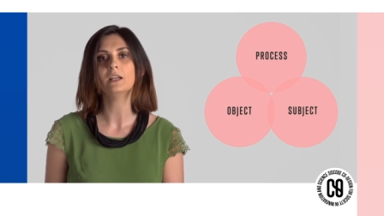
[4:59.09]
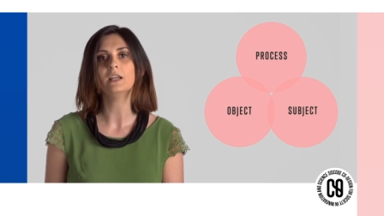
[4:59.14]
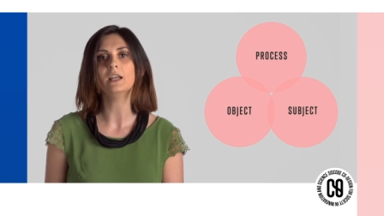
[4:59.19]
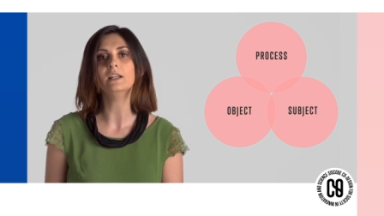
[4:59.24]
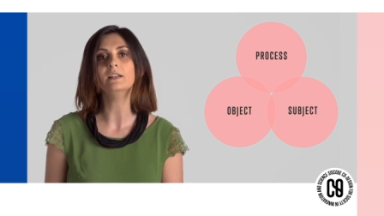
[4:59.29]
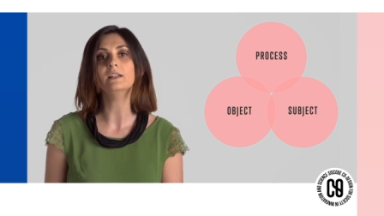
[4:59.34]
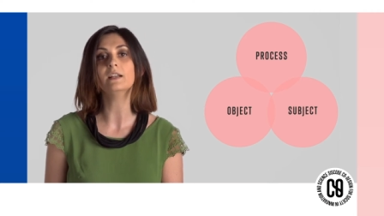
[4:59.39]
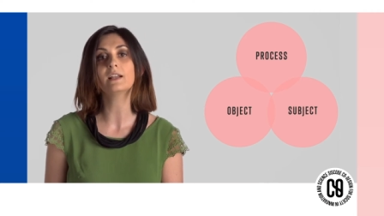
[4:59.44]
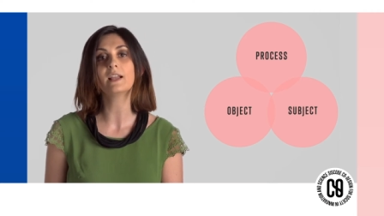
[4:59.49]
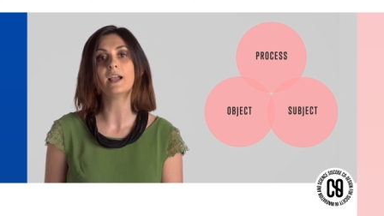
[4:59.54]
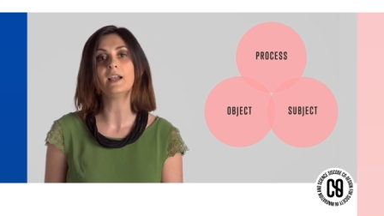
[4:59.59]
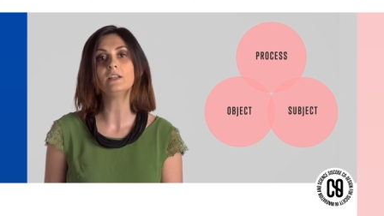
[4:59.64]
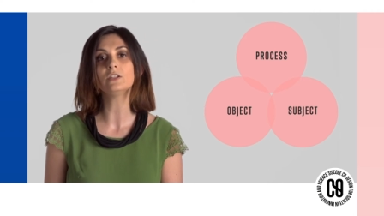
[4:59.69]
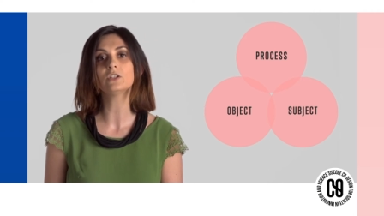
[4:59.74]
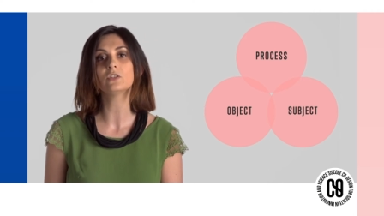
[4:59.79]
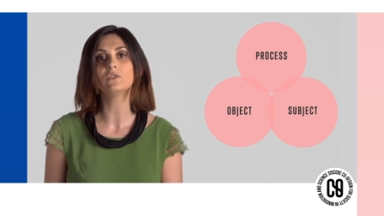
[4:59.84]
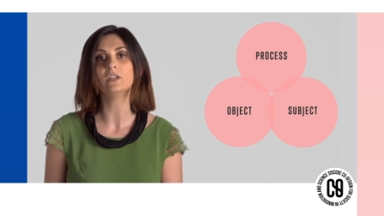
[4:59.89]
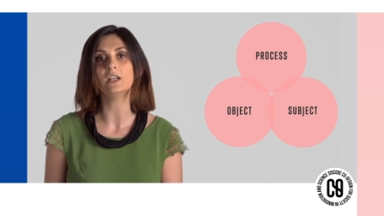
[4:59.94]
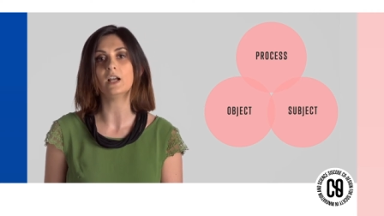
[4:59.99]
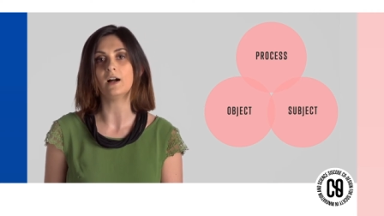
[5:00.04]
In the case
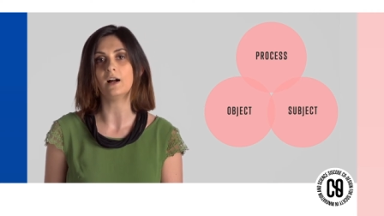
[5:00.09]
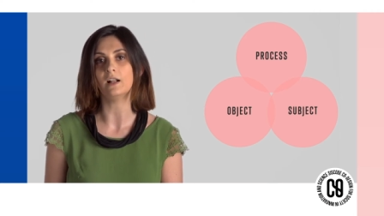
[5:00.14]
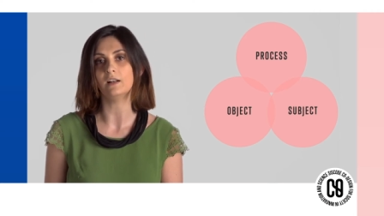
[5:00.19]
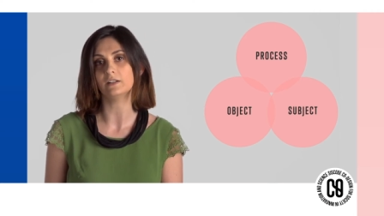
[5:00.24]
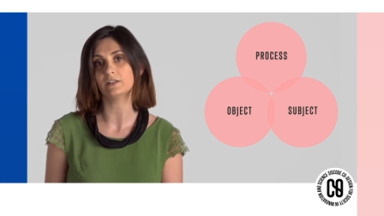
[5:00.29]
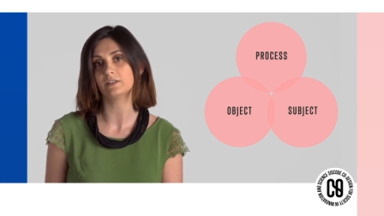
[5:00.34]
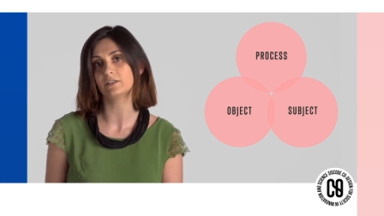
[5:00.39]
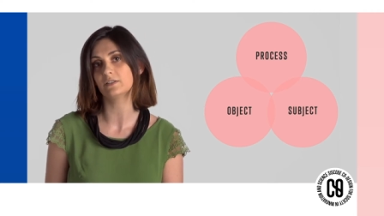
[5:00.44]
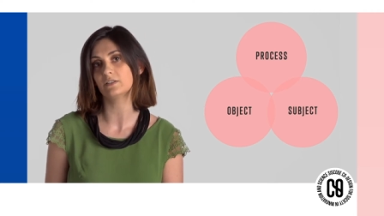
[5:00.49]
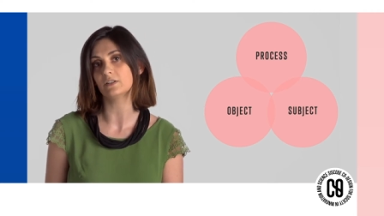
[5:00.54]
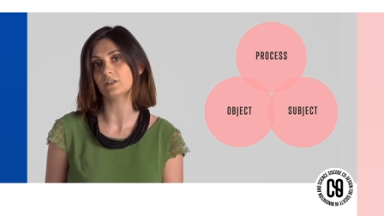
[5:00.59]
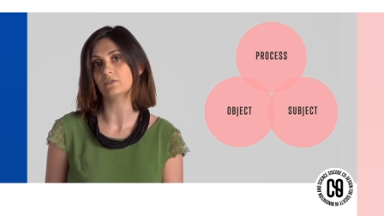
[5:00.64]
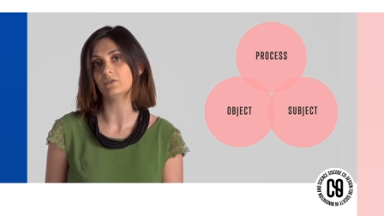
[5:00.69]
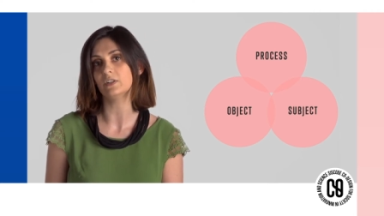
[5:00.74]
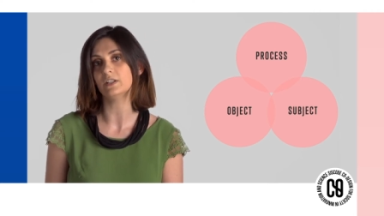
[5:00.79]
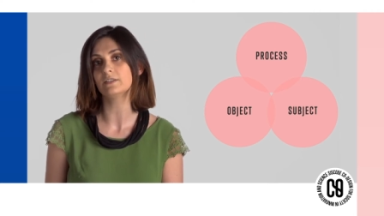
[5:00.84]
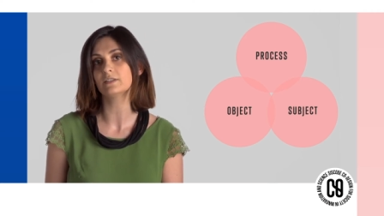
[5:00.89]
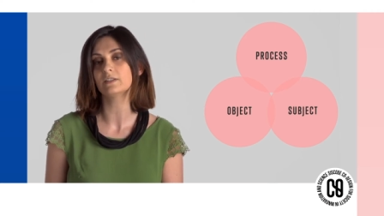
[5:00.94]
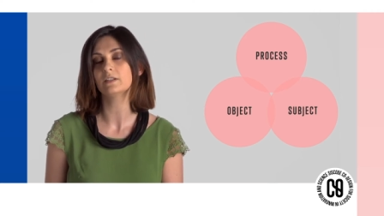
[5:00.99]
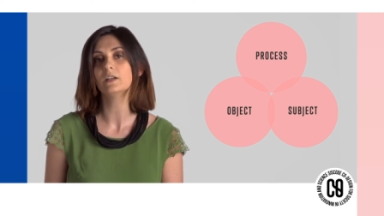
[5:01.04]
of the alert
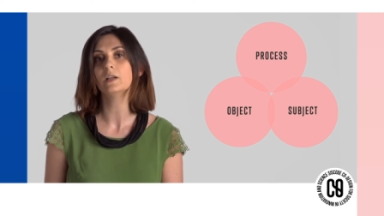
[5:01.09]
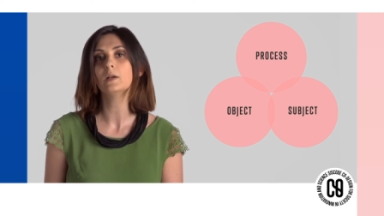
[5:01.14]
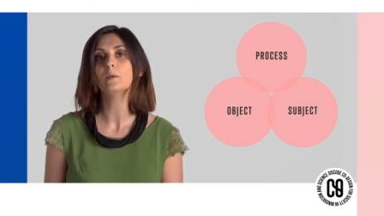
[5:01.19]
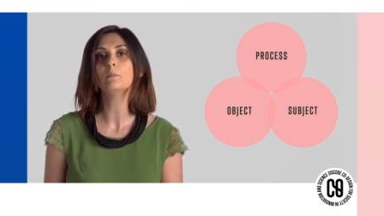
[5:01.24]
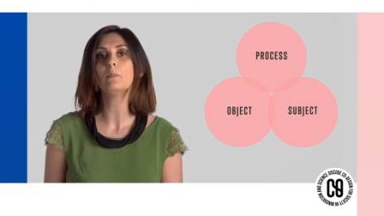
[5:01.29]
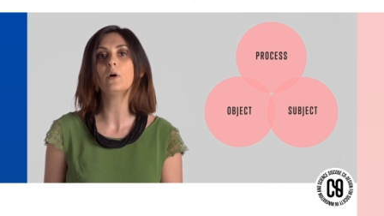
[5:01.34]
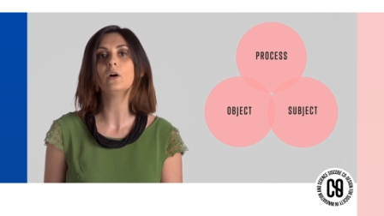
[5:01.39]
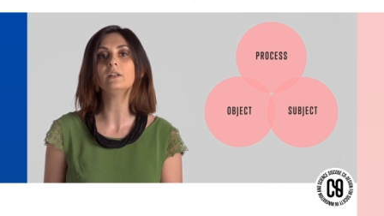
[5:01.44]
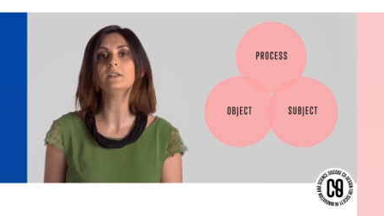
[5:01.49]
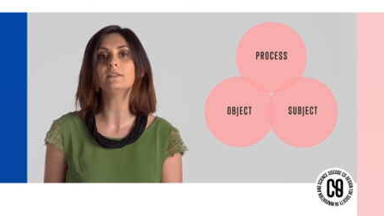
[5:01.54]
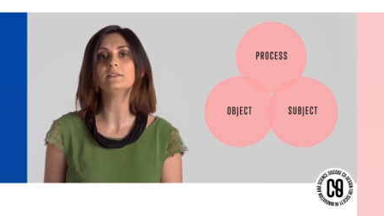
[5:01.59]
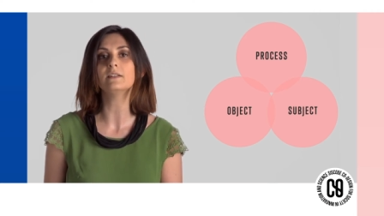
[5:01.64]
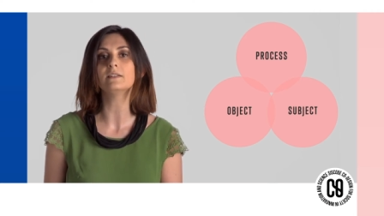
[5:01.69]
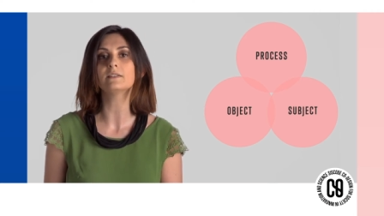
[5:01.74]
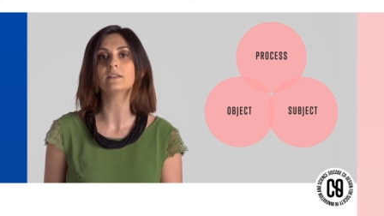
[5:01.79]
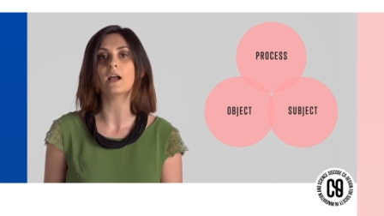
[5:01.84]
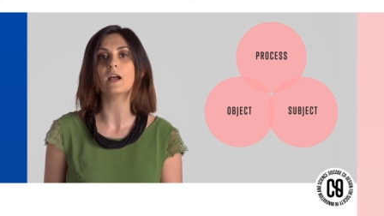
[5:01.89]
service, policies